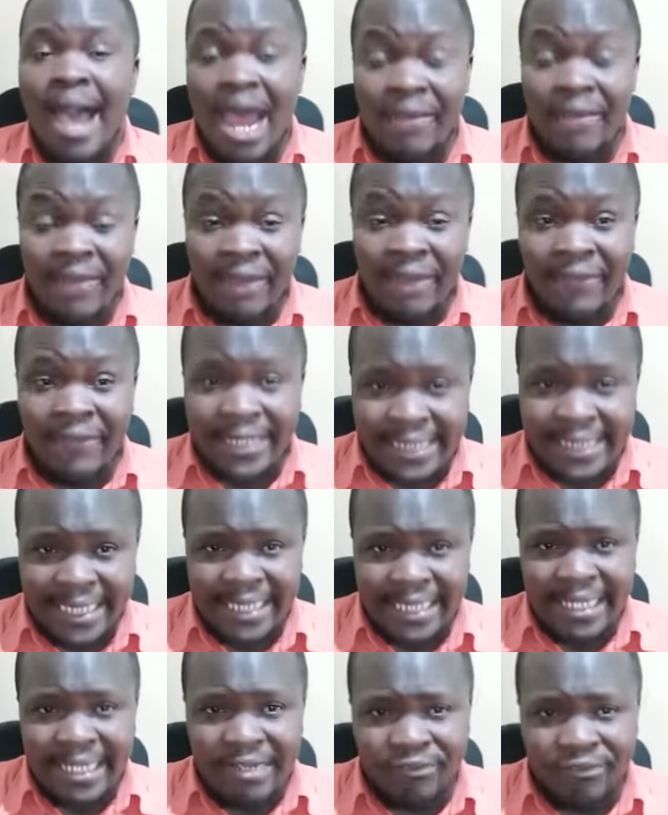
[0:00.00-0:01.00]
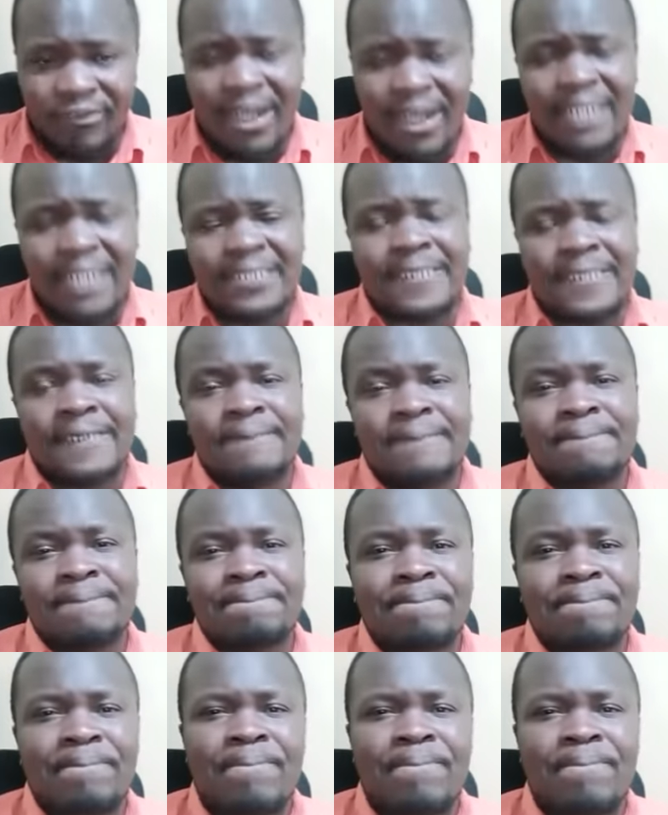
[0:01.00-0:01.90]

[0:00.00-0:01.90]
And then the second factor,